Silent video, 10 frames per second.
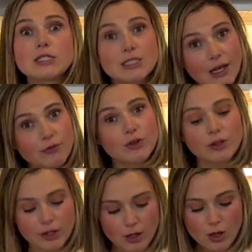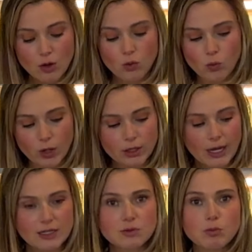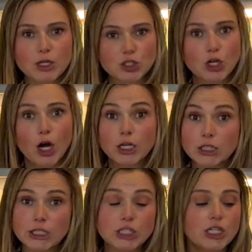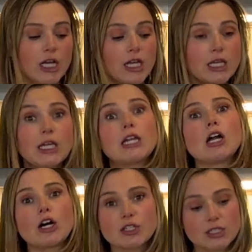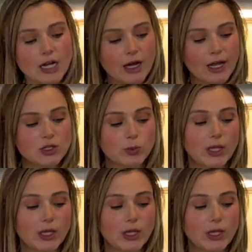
Definitely want as much cartilage in our stock as we